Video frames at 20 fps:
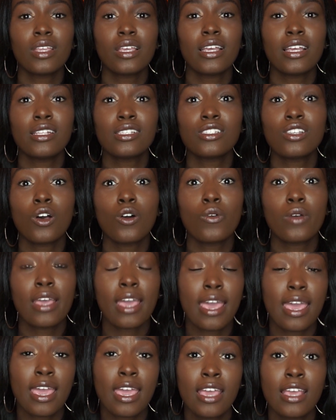It's
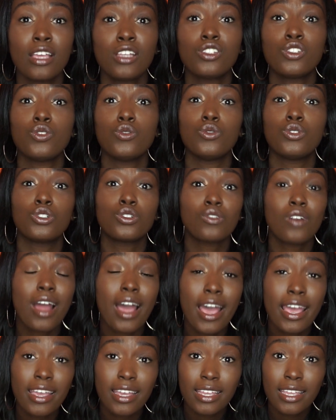okay to
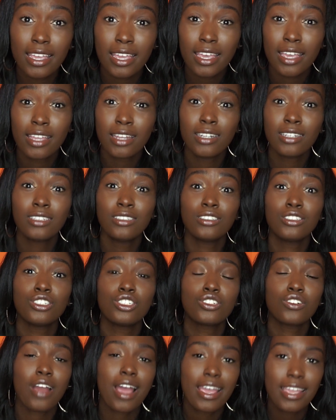try again,
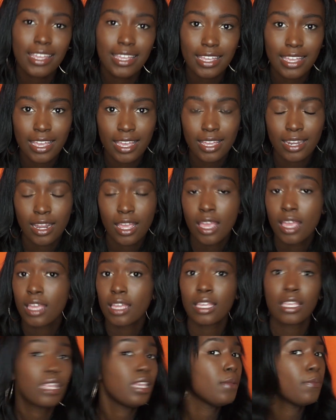
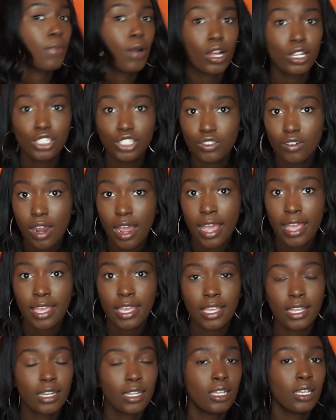keep on
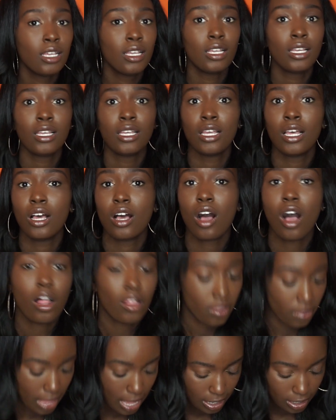trying,
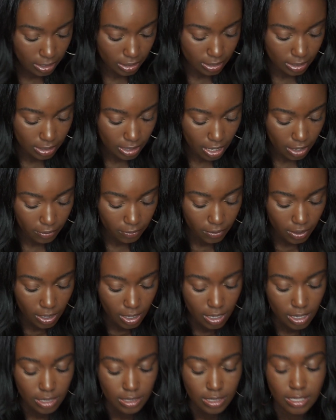all of that good stuff.
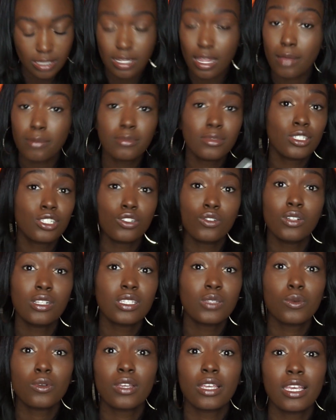Some
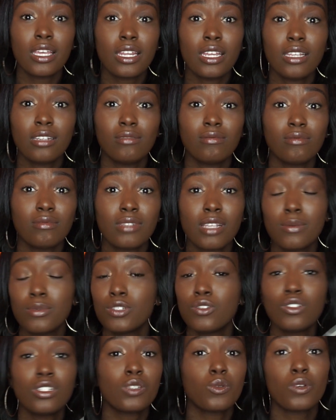students will get it, some
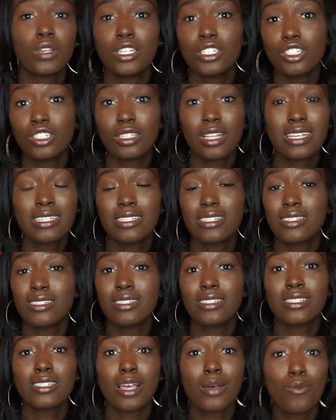students will get your lesson,
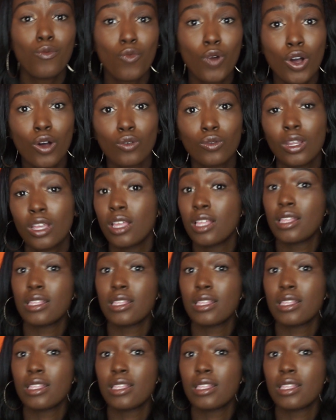some won't.